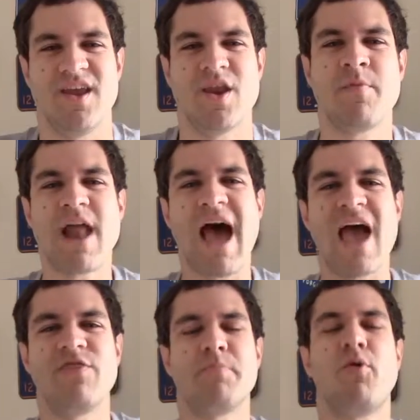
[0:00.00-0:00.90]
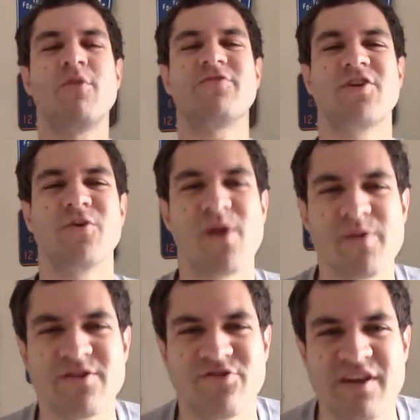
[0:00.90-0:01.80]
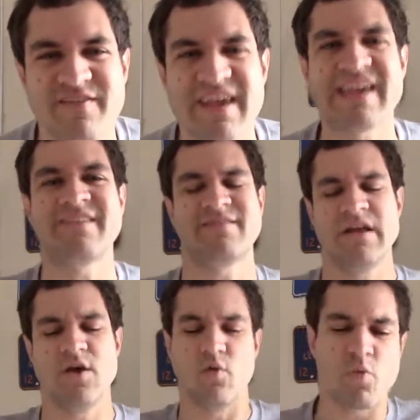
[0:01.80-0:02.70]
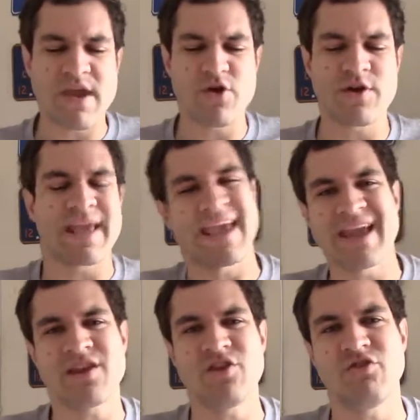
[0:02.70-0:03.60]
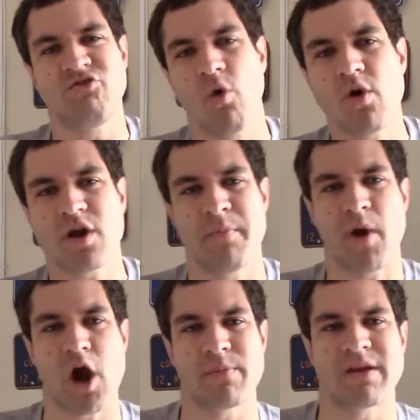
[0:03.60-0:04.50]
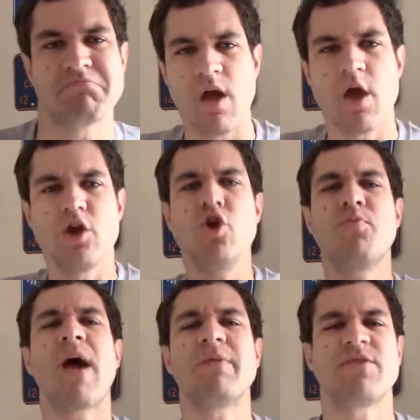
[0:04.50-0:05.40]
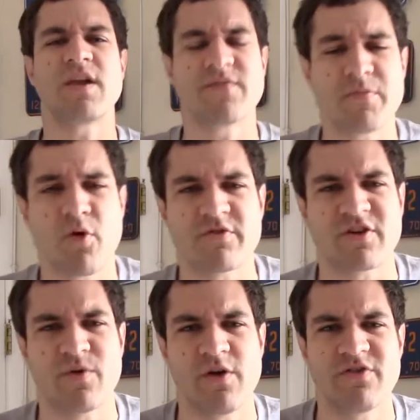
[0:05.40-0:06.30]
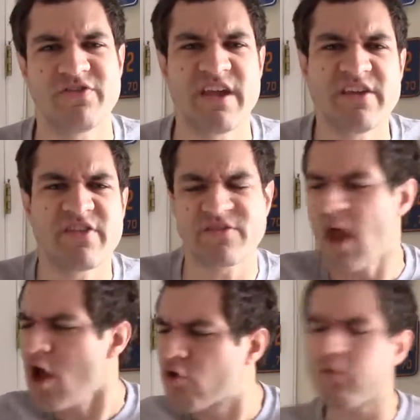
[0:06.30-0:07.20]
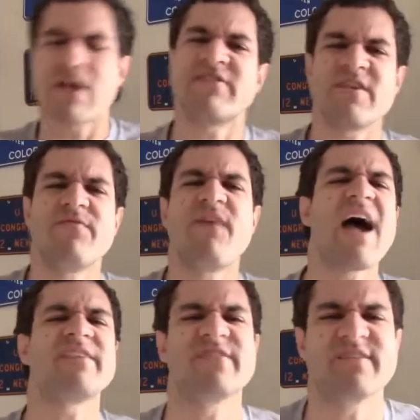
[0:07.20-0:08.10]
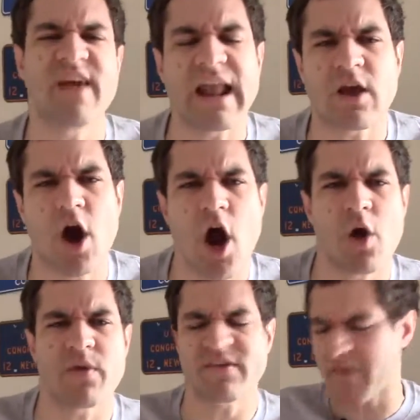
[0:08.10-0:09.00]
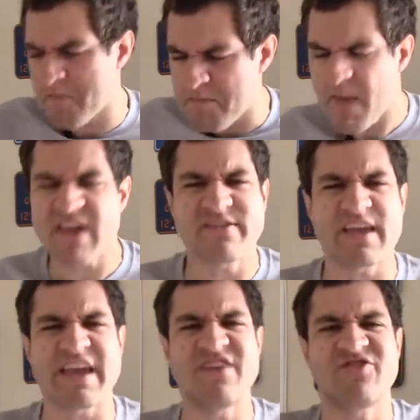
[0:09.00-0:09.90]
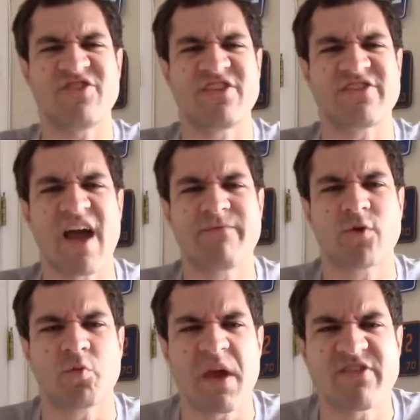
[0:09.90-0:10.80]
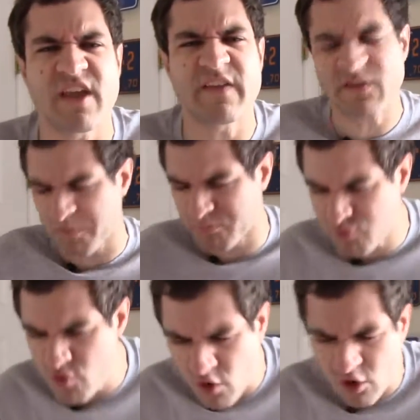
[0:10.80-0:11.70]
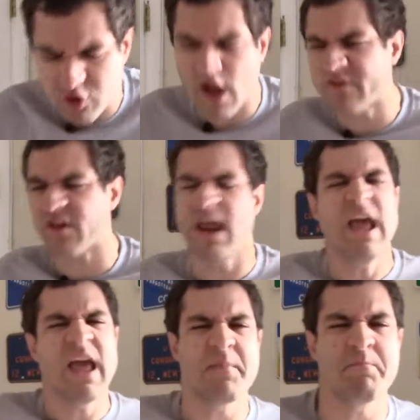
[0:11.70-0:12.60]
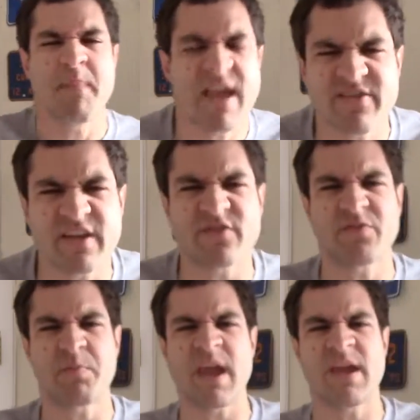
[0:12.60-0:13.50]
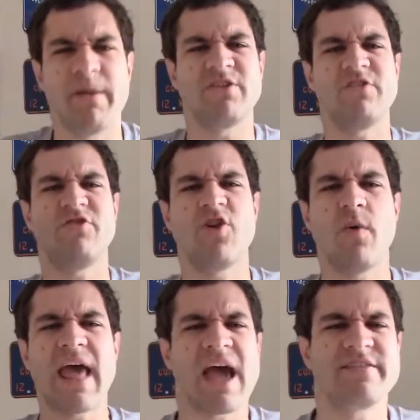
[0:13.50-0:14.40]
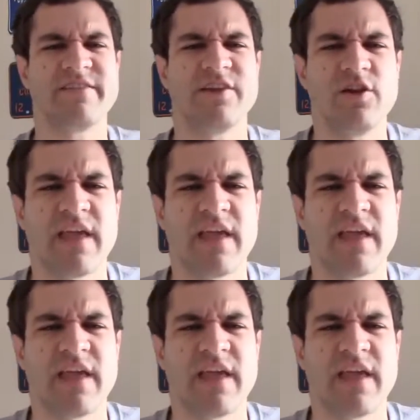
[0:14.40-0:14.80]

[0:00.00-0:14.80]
Number 9, the Porsche Carrera GT's weird hidden door compartment. You probably think of the Porsche Carrera GT as this crazy fast exotic car with this amazing engine designed for racing and this brutal clutch and amazing speed. But did you know it has a little